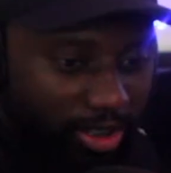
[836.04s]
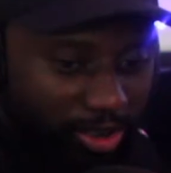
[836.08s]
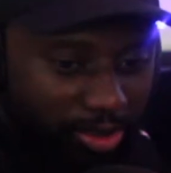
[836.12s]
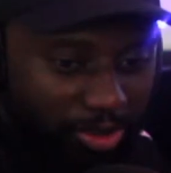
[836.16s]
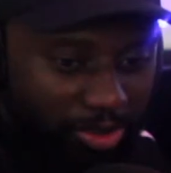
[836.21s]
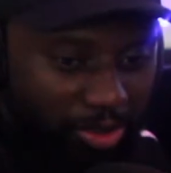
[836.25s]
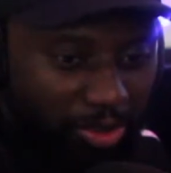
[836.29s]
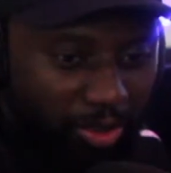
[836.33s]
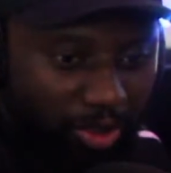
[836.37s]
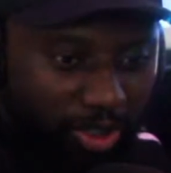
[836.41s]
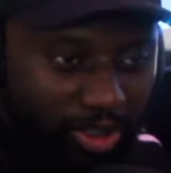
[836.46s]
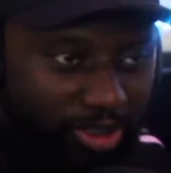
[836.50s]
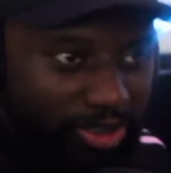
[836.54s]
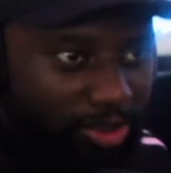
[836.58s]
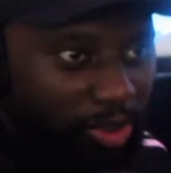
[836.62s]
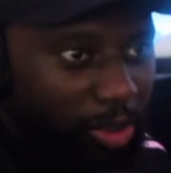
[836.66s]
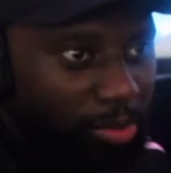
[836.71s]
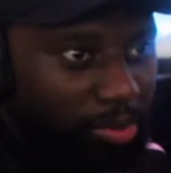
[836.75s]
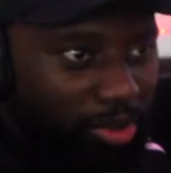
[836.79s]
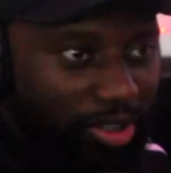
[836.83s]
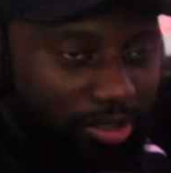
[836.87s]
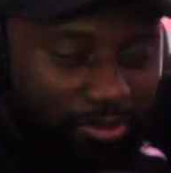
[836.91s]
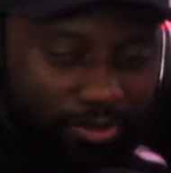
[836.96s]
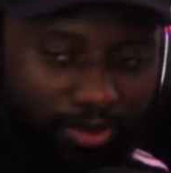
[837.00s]
studio, he's
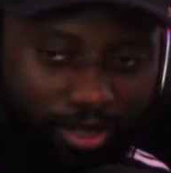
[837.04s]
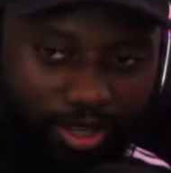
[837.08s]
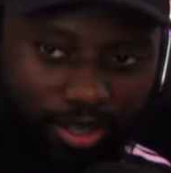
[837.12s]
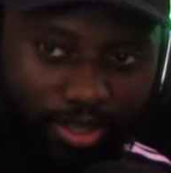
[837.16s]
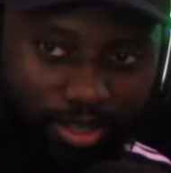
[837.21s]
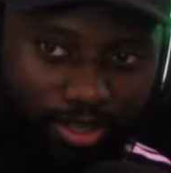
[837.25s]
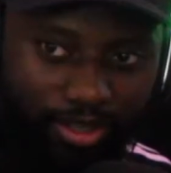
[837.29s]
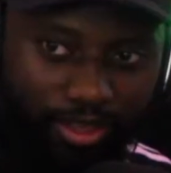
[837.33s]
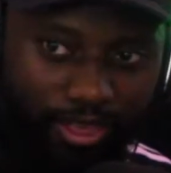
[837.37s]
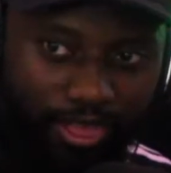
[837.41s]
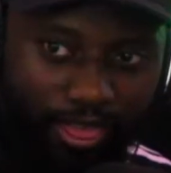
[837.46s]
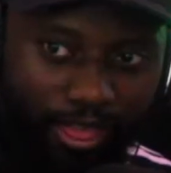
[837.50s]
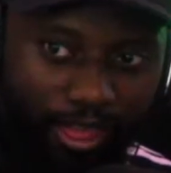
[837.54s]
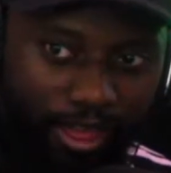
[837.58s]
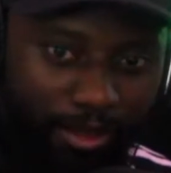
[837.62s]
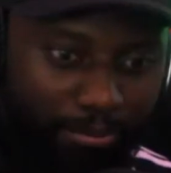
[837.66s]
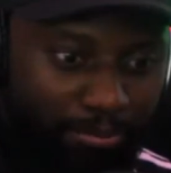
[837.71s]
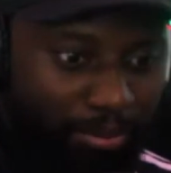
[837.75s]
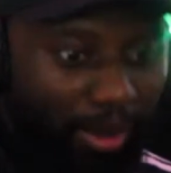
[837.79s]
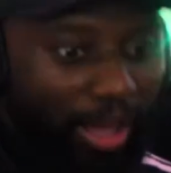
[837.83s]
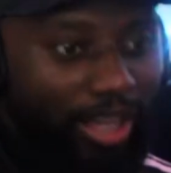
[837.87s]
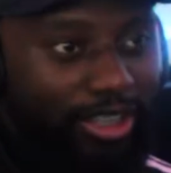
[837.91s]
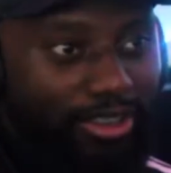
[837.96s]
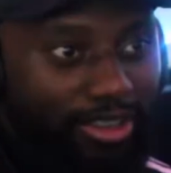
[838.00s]
sober as fuck. Yeah.
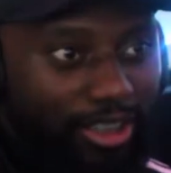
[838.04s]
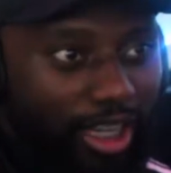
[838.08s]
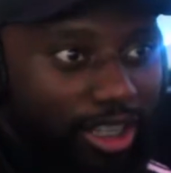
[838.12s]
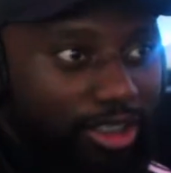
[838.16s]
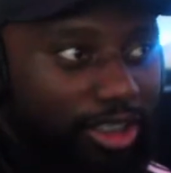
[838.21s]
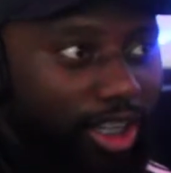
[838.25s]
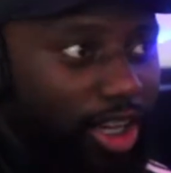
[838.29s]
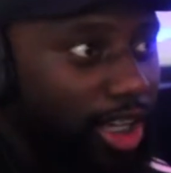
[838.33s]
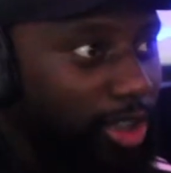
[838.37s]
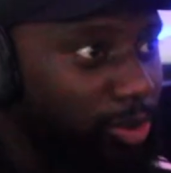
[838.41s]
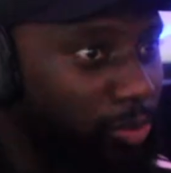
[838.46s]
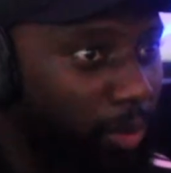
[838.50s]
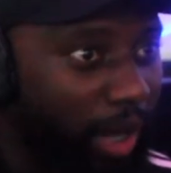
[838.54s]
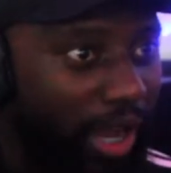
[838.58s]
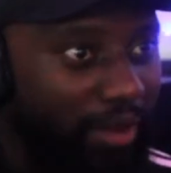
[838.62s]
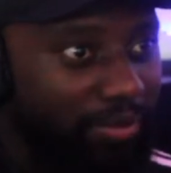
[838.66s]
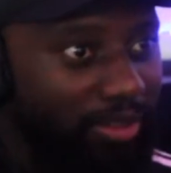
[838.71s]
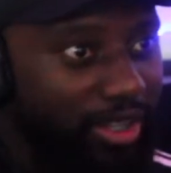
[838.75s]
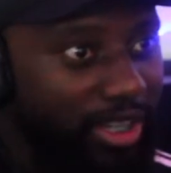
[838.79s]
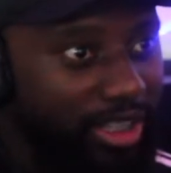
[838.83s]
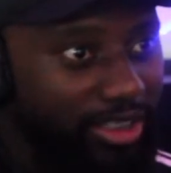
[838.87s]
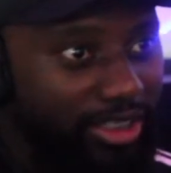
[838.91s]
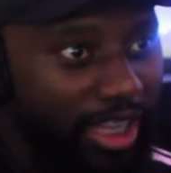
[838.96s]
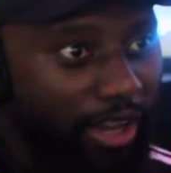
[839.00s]
But he sounds like he's
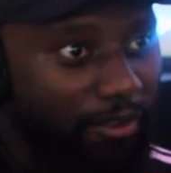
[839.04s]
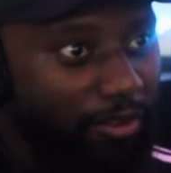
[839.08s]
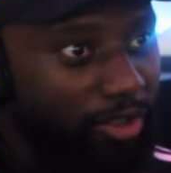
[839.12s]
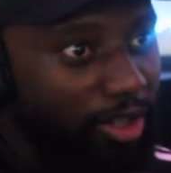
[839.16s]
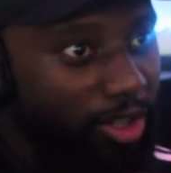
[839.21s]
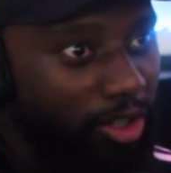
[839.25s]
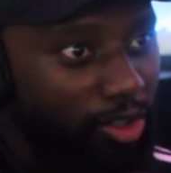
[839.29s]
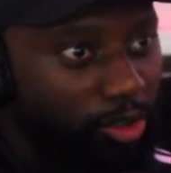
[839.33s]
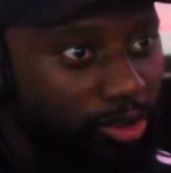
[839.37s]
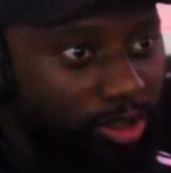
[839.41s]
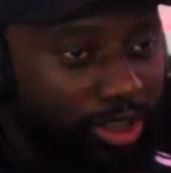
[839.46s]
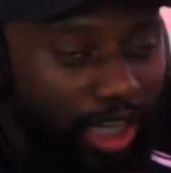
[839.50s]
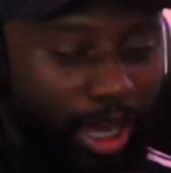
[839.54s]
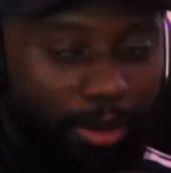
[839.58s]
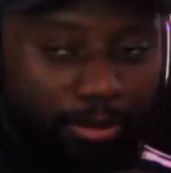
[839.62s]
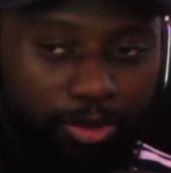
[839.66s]
waved and he's having a good time.